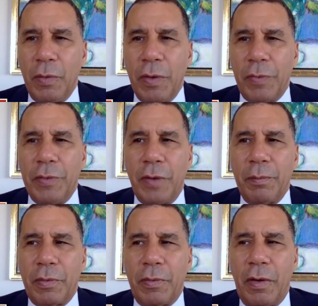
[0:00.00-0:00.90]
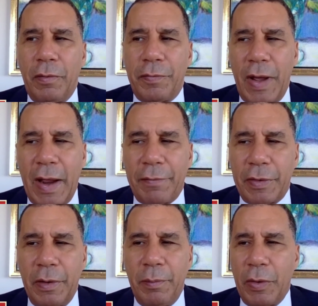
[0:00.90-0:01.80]
where the number of
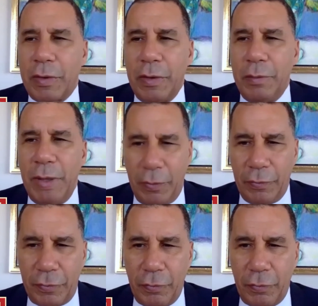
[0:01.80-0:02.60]
African-American males,